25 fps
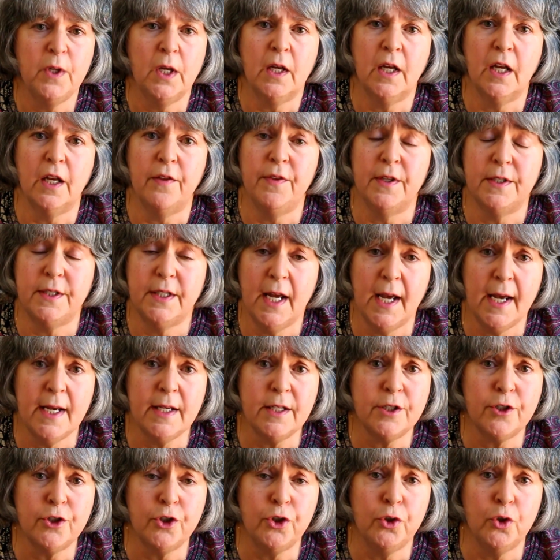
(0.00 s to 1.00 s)
In the
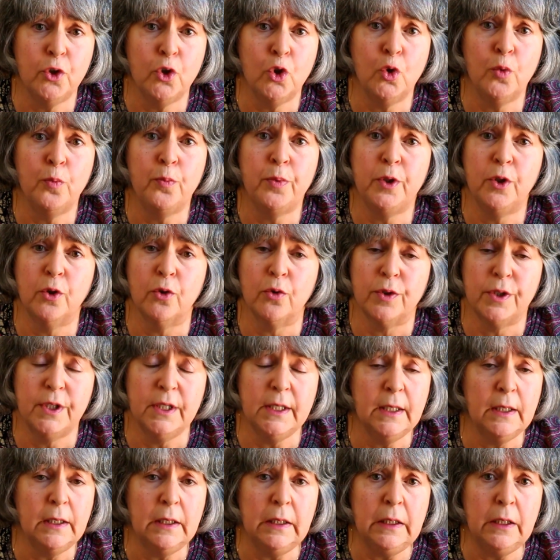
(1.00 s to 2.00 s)
test tube, you're
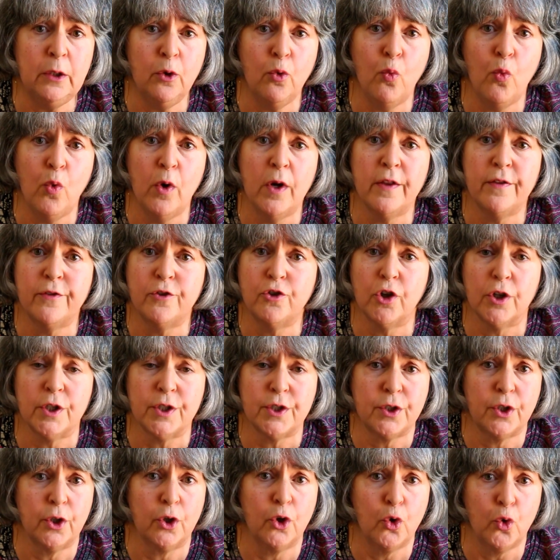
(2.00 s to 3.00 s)
dealing with
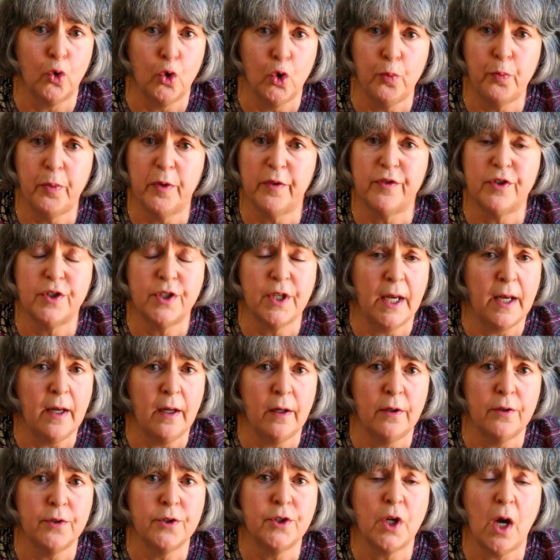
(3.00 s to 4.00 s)
just a group of
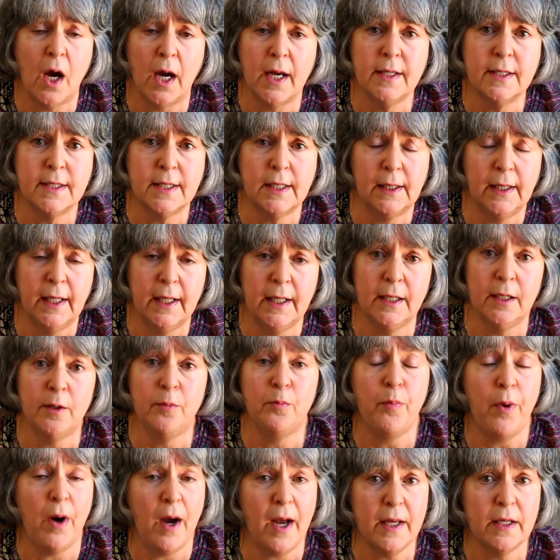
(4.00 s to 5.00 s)
cells
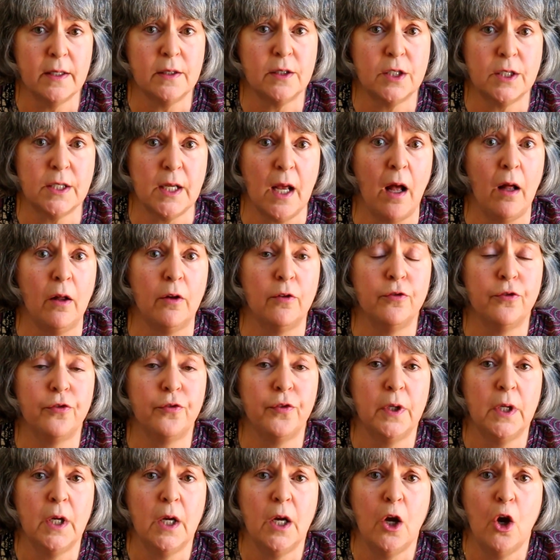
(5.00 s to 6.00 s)
isolated by itself,
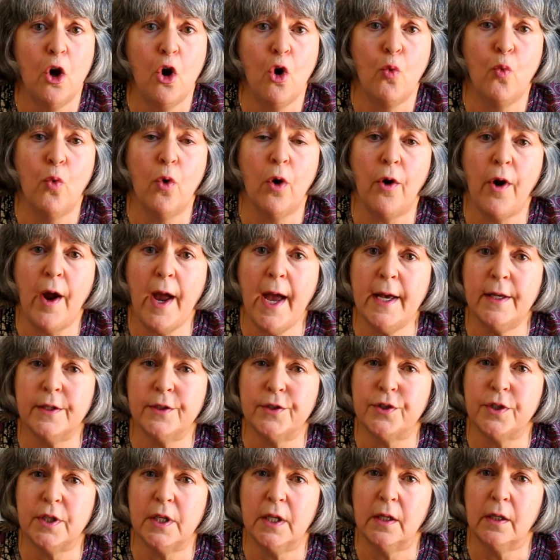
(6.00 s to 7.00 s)

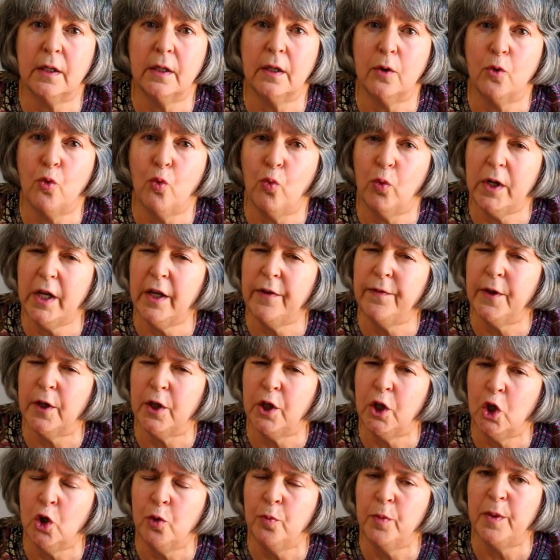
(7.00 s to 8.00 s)
whereas in the
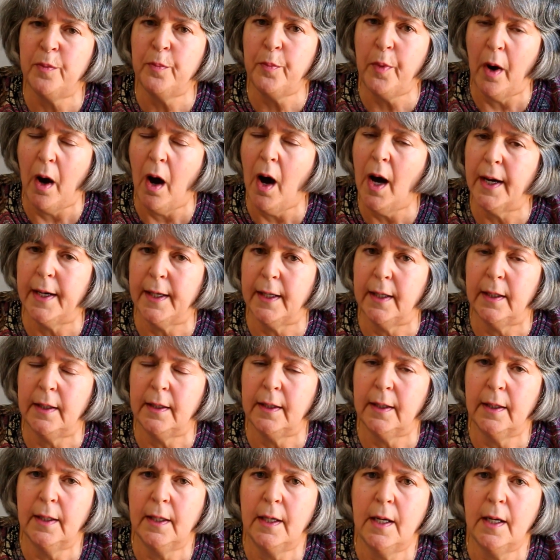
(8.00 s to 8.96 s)
human body,